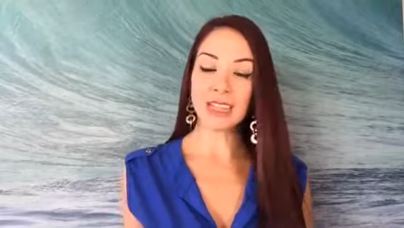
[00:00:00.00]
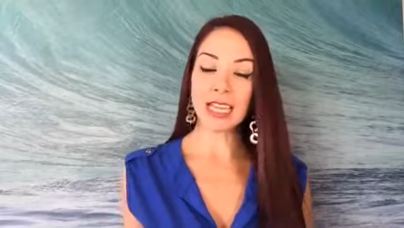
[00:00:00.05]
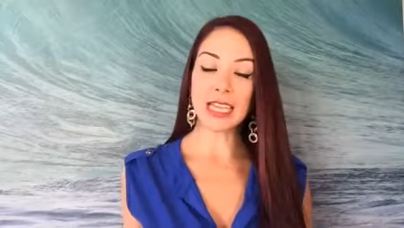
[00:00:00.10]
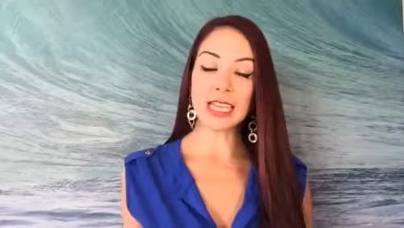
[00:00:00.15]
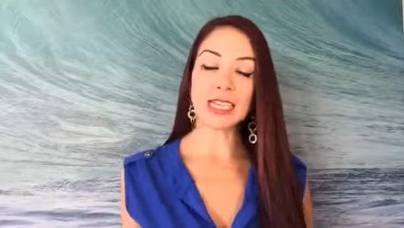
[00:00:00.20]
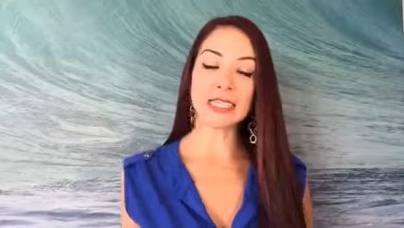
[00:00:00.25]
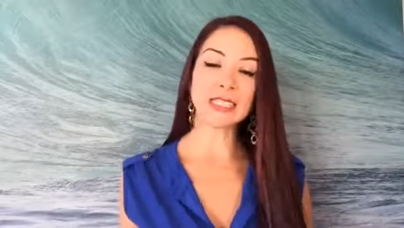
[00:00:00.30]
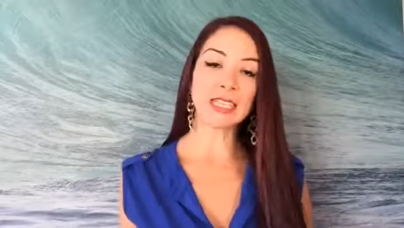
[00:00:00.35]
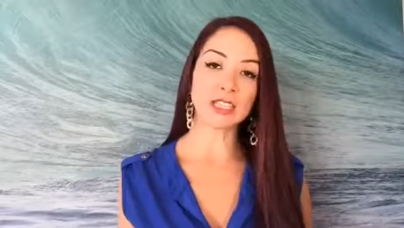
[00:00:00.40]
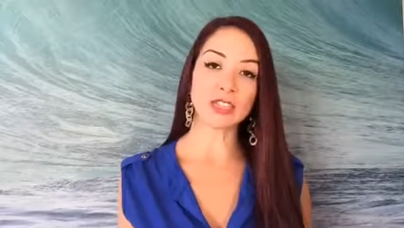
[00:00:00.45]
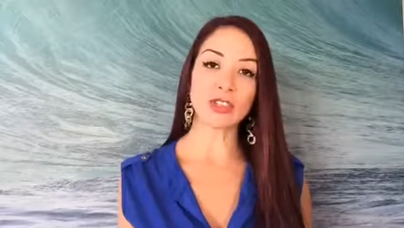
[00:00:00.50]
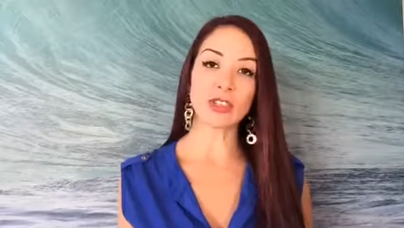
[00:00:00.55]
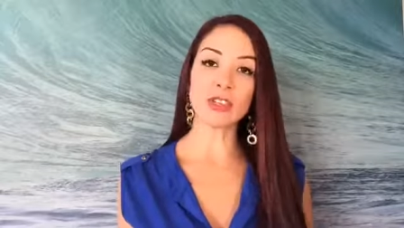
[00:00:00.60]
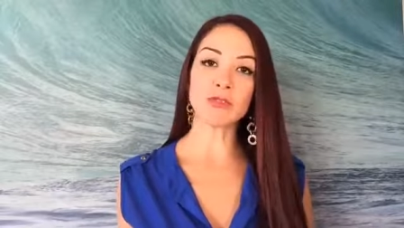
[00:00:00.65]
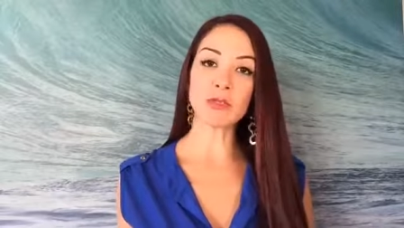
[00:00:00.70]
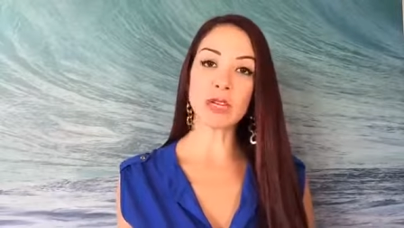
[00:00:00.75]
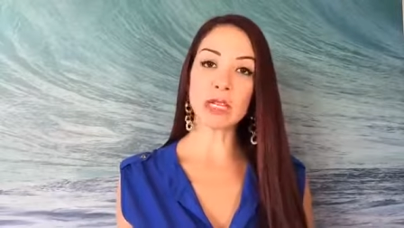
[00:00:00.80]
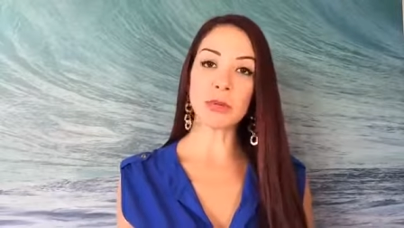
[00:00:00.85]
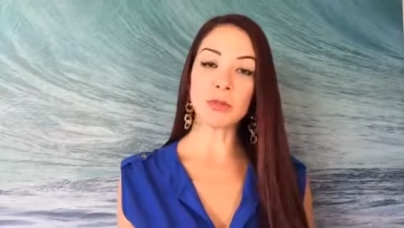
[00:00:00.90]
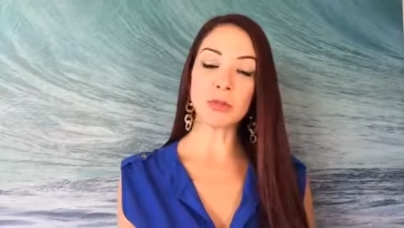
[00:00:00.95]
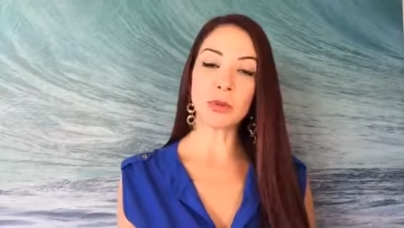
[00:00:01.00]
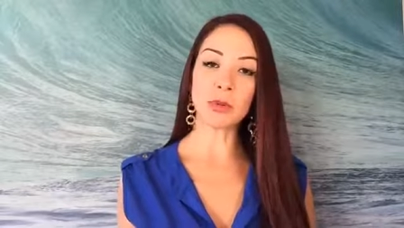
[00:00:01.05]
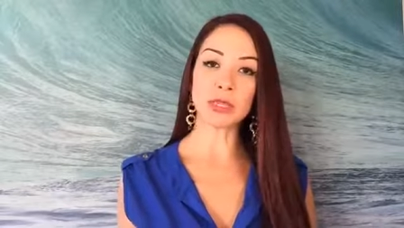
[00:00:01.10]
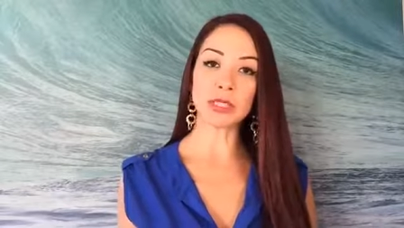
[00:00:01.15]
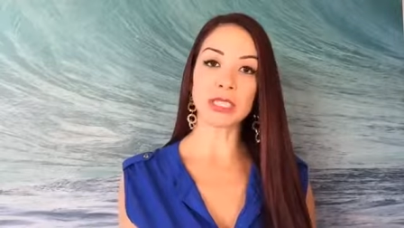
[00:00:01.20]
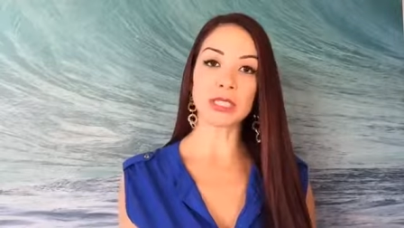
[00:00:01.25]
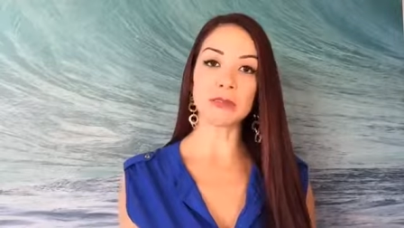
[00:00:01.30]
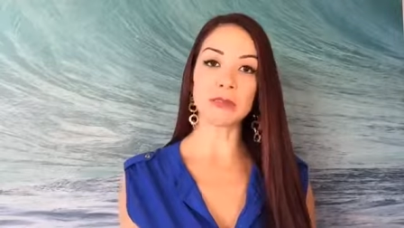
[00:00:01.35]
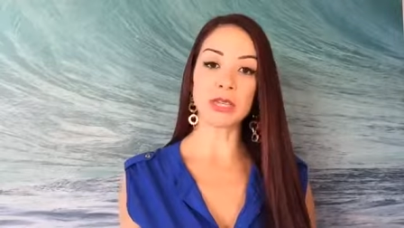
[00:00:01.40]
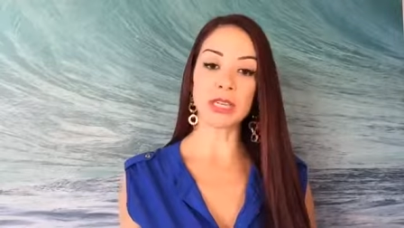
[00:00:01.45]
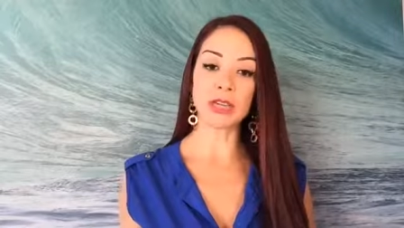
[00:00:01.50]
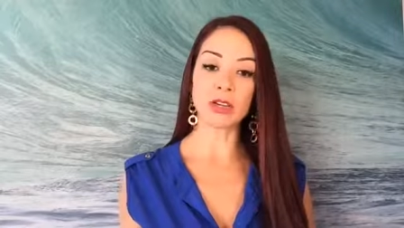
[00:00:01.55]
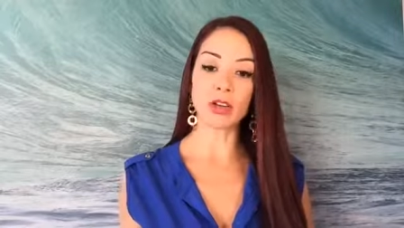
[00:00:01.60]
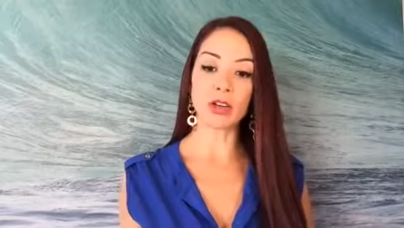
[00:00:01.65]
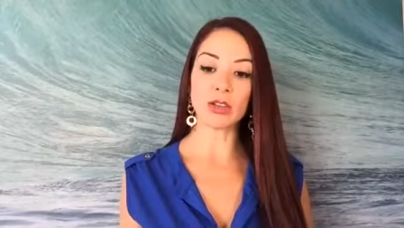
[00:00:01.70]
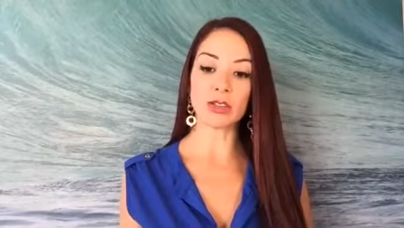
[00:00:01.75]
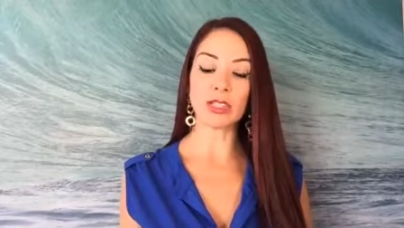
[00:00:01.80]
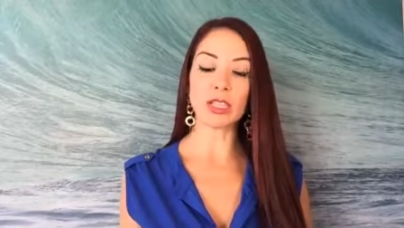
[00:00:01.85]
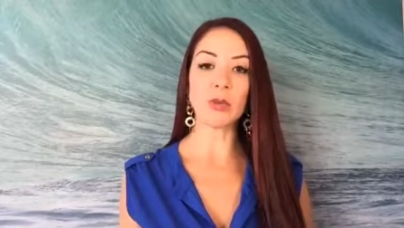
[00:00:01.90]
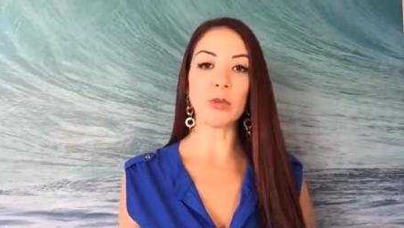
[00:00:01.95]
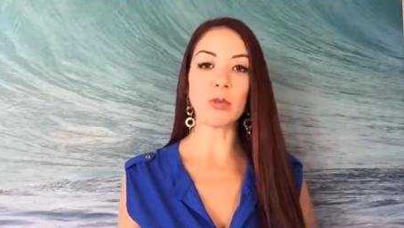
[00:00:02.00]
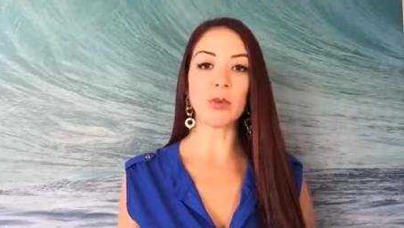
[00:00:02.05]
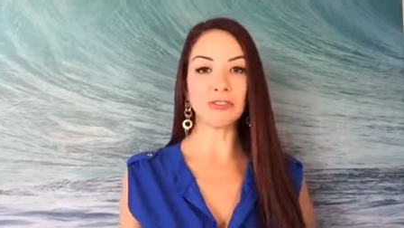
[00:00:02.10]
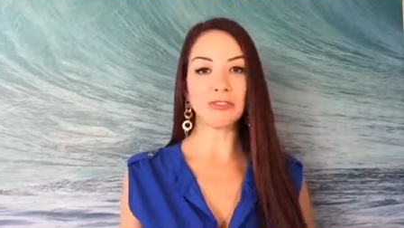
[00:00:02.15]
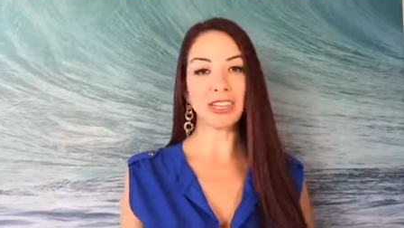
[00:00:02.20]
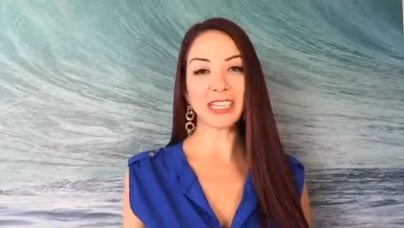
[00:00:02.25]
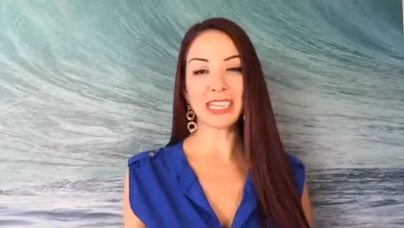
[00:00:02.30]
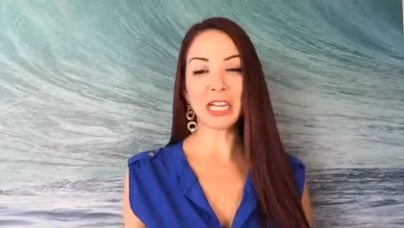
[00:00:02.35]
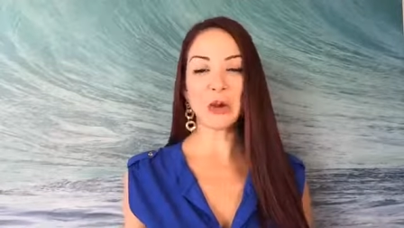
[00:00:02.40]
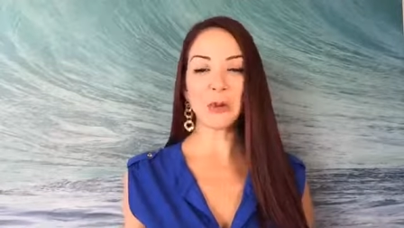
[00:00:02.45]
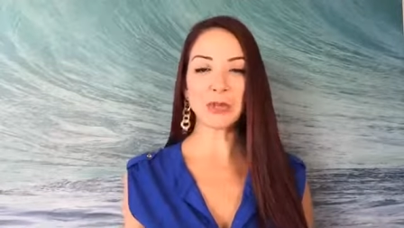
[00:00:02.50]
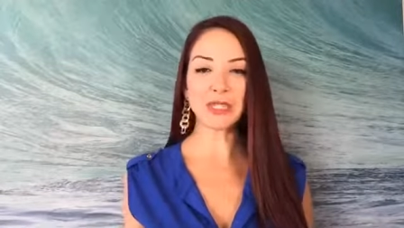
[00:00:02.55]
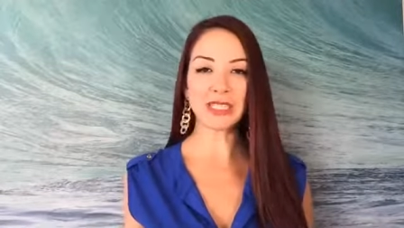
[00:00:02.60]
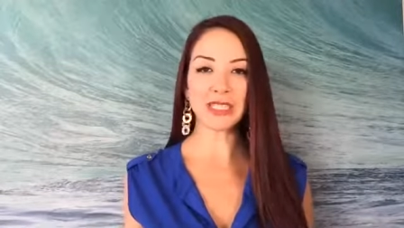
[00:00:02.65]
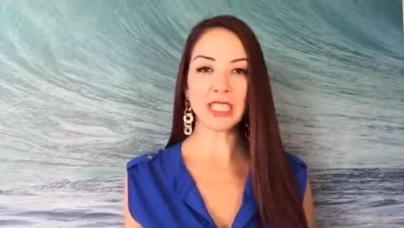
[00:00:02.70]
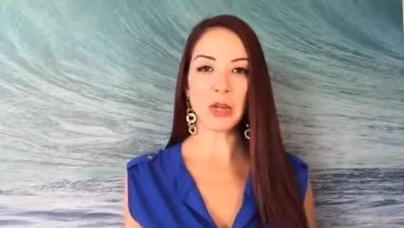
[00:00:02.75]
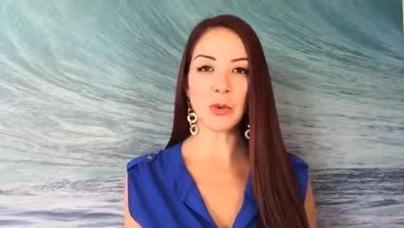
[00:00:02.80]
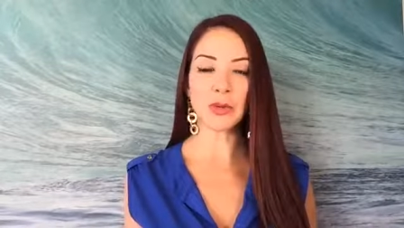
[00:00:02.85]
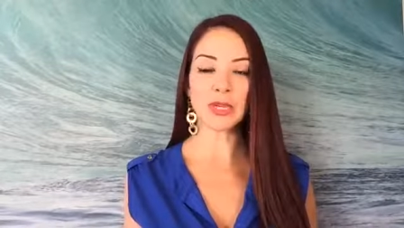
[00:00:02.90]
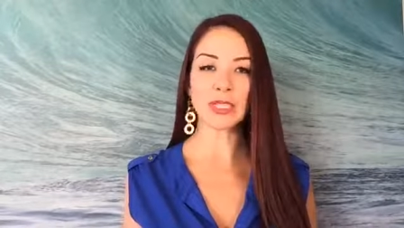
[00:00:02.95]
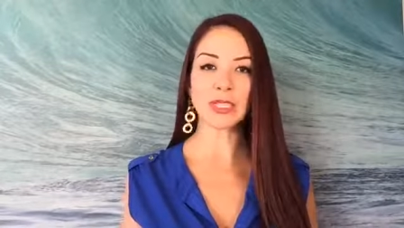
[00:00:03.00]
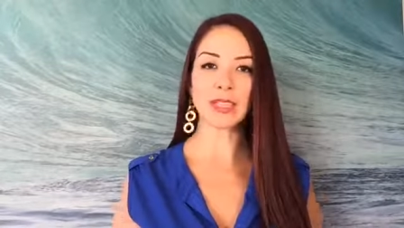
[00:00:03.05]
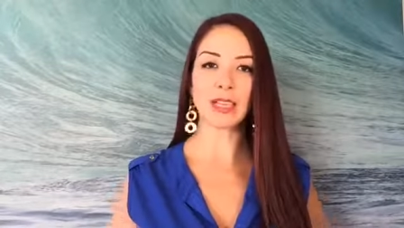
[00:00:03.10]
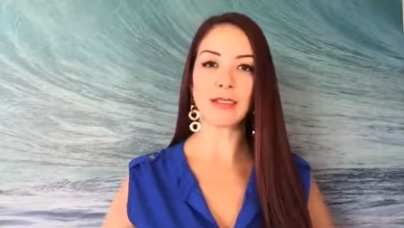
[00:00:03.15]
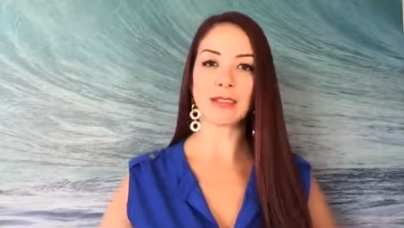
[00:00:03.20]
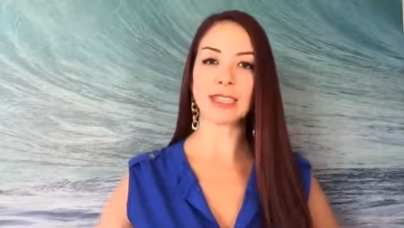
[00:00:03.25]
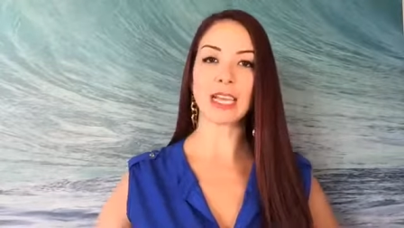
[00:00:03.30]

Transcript: and it's actually really important because it will affect how we see ourselves,